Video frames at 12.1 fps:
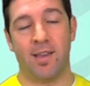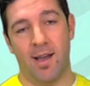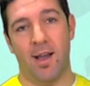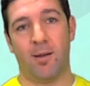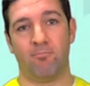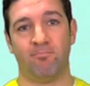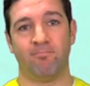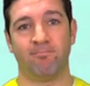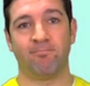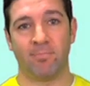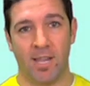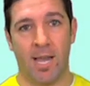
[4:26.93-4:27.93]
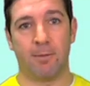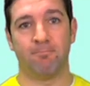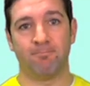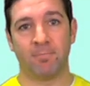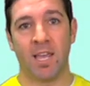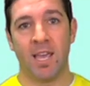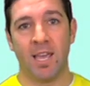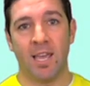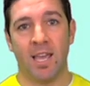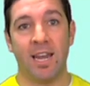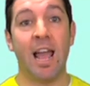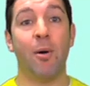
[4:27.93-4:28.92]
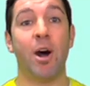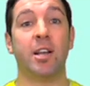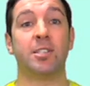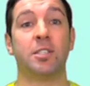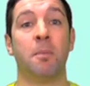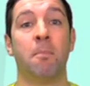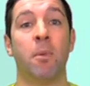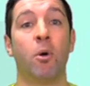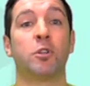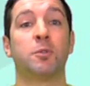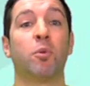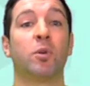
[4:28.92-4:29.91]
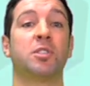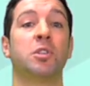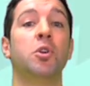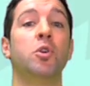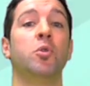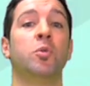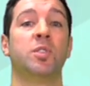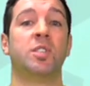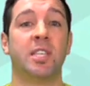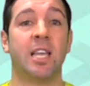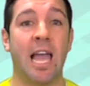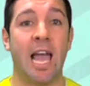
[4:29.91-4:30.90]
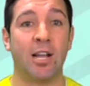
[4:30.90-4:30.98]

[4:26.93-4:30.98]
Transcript: com. Yeah. And now on to some motorsports news.